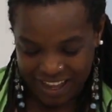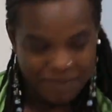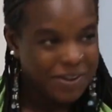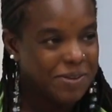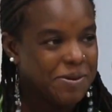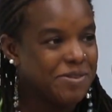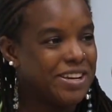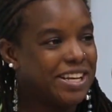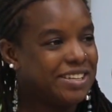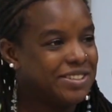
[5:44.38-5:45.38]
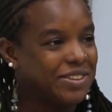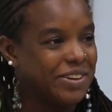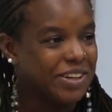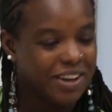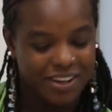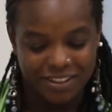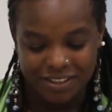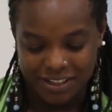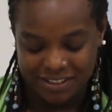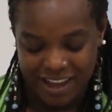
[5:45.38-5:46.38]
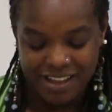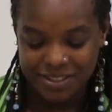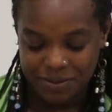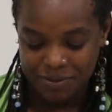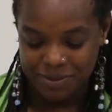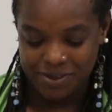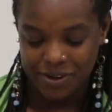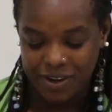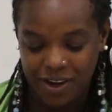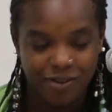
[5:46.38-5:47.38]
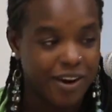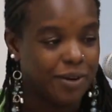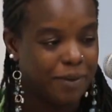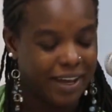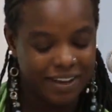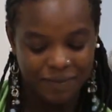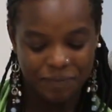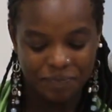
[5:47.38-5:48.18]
I'm going to be reading an excerpt from the story called Rockabye.